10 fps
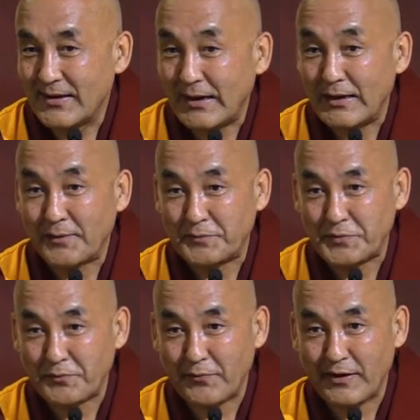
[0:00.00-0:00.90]
enough
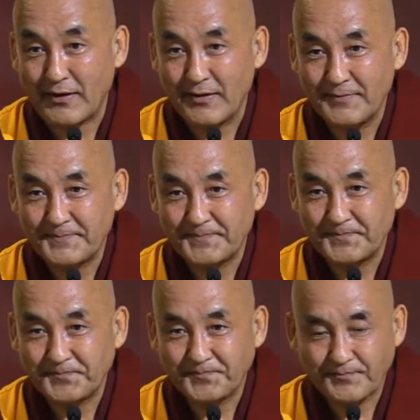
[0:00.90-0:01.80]
to pray.
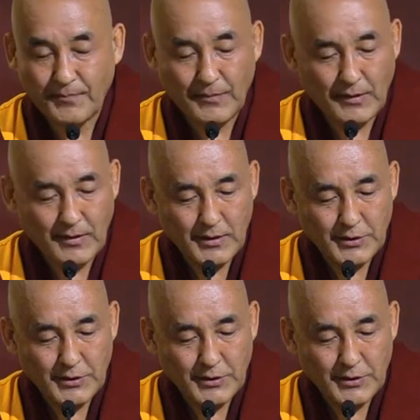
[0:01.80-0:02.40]
Huh?